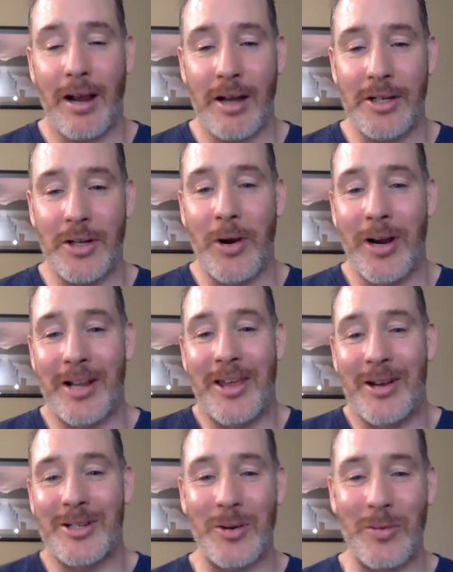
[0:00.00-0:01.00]
during
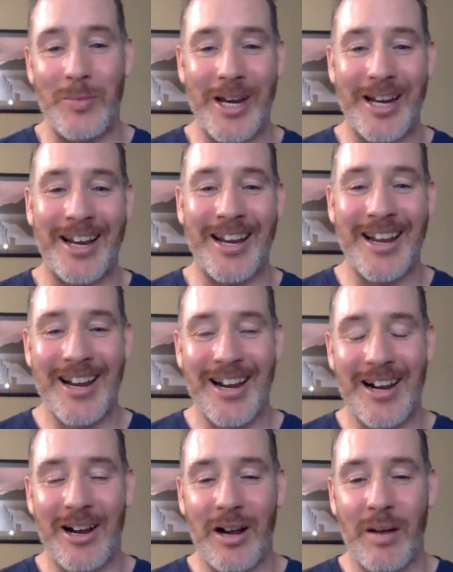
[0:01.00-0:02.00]
their Zoom meeting.
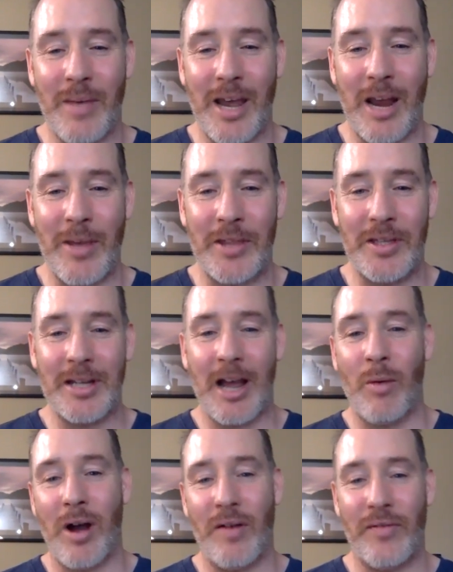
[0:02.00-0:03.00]
And I made the
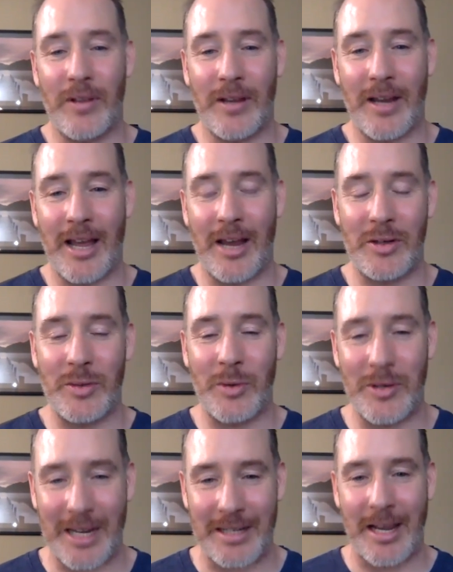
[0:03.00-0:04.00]
tot waffle again. It's when
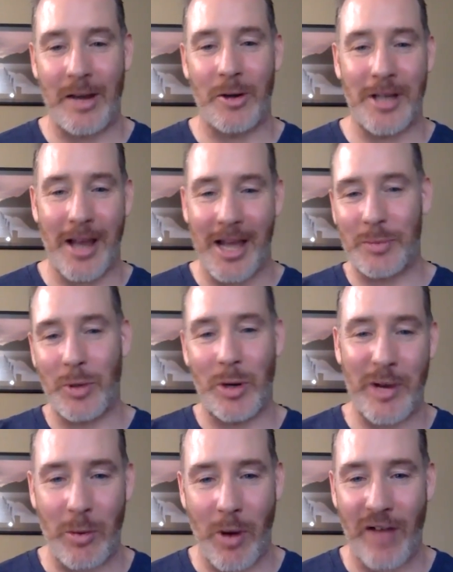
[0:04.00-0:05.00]
you take tater tots, put
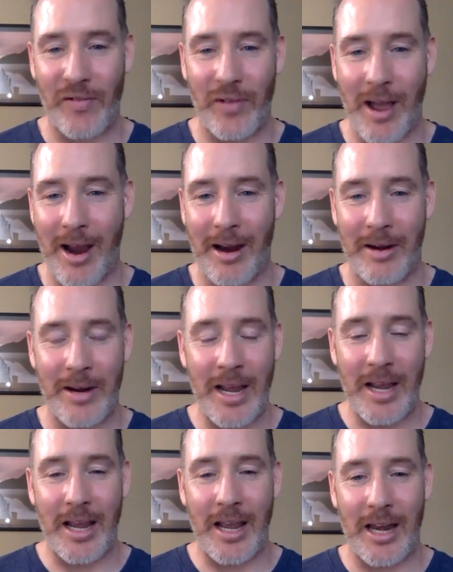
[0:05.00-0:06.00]
them in your waffle iron,
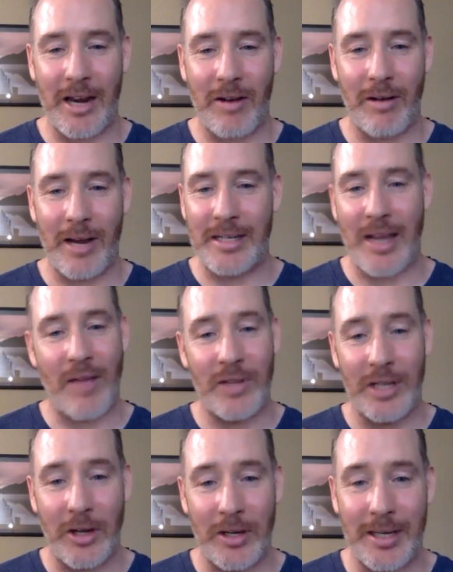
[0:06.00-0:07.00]
and it creates
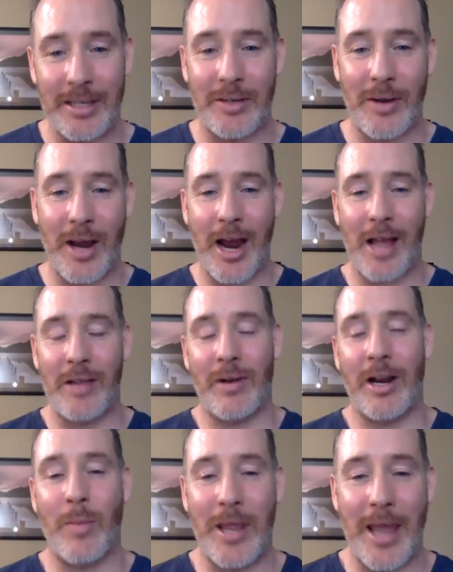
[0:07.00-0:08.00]
heavenly goodness. So I highly
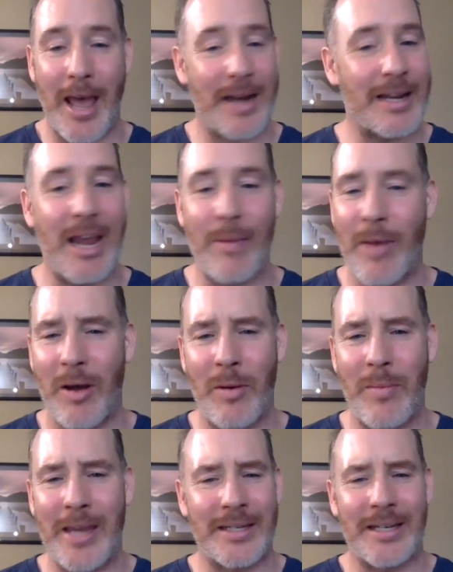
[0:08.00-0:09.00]
recommend that. It came out
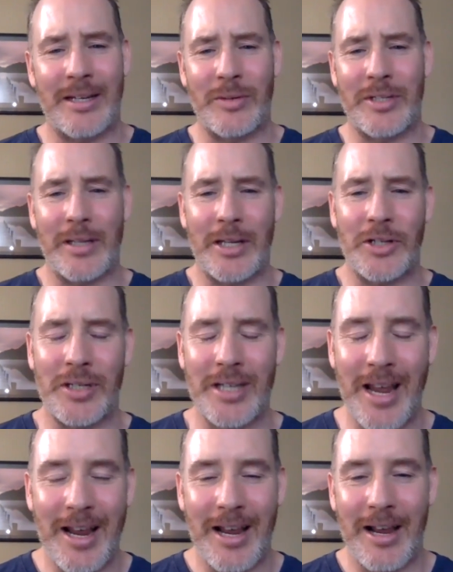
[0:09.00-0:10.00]
amazing. It was delicious.
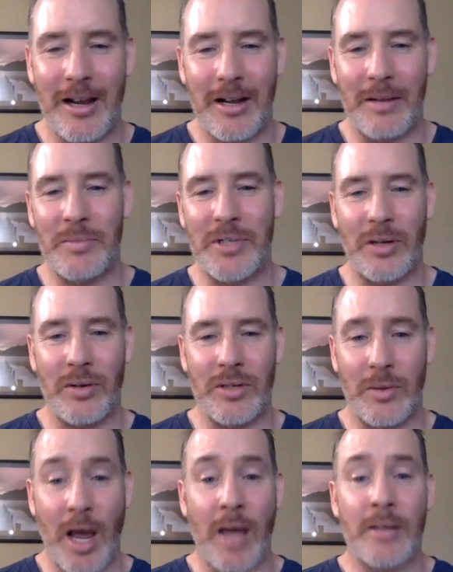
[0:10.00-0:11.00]

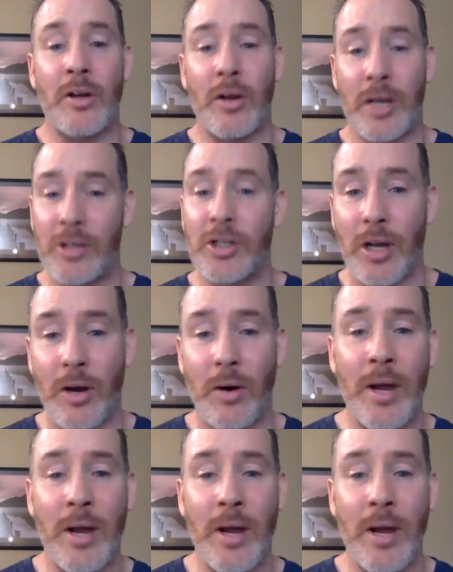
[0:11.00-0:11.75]
So Don's cooking show